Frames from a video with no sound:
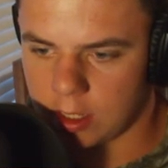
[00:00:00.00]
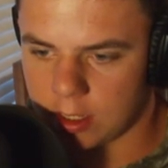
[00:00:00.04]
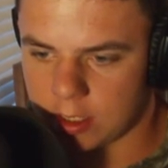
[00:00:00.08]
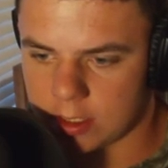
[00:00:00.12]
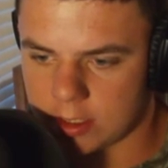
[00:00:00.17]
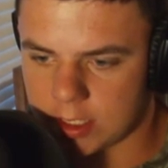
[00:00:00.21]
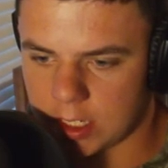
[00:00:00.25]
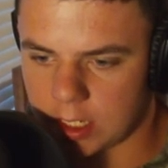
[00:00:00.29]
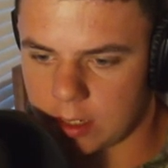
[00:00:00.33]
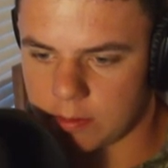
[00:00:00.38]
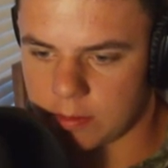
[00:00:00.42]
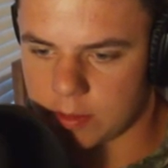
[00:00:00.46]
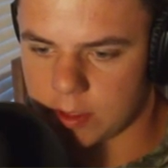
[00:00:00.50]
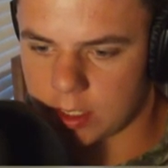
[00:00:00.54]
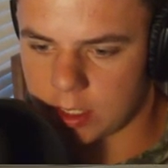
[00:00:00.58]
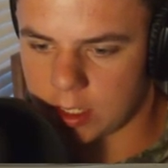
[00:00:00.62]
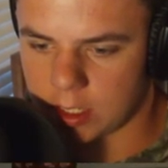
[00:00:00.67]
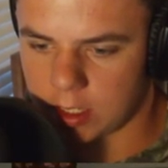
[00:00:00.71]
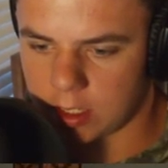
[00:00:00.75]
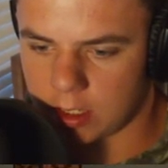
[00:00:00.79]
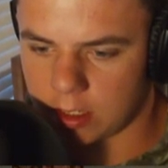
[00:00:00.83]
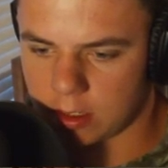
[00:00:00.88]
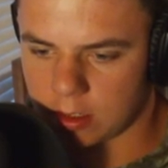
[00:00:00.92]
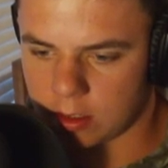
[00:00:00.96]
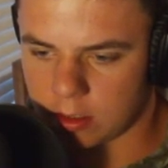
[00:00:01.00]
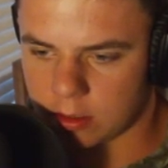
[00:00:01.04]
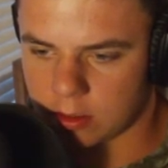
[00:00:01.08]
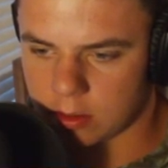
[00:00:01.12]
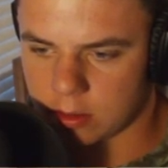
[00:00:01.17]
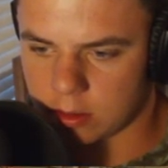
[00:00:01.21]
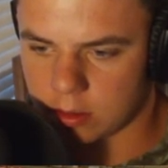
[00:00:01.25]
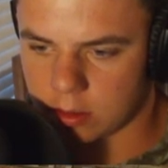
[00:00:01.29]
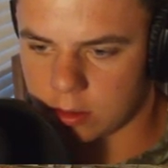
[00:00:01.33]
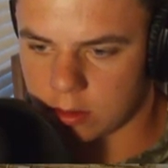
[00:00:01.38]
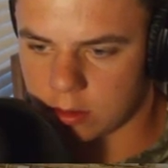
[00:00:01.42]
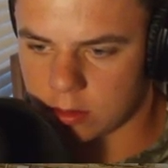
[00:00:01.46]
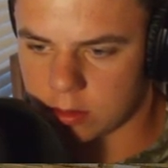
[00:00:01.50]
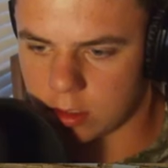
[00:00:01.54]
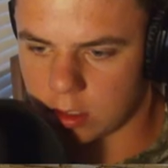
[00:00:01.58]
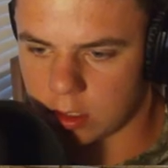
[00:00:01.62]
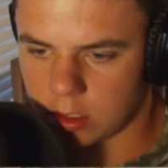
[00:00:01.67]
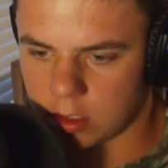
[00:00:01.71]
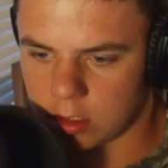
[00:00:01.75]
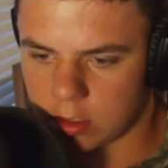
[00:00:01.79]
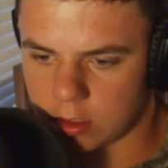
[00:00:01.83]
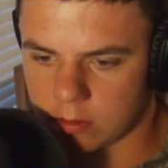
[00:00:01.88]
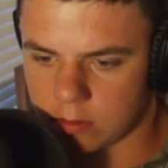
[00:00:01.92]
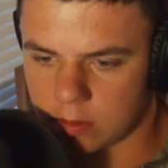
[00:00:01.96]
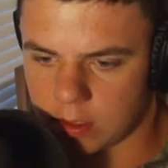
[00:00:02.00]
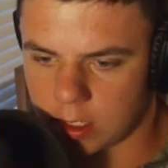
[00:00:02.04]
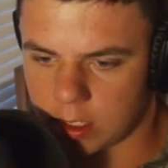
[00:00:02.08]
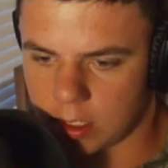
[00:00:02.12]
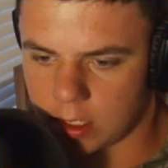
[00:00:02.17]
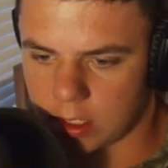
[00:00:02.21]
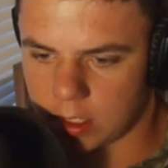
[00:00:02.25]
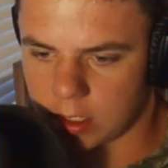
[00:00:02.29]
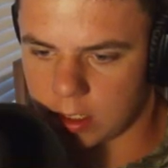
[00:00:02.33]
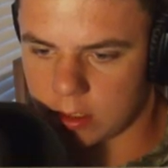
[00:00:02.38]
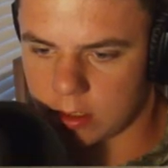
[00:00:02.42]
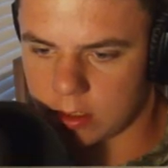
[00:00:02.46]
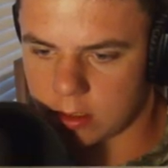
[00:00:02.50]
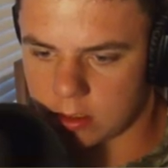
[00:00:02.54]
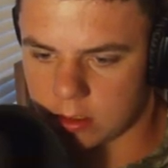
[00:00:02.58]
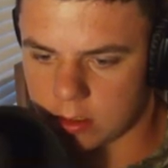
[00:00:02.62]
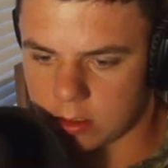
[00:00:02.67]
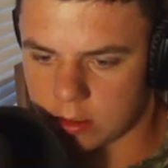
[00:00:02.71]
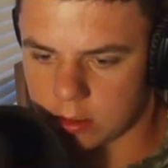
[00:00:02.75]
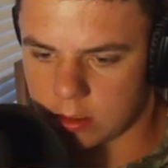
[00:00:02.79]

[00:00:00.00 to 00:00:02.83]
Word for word: the same thing goes all the way.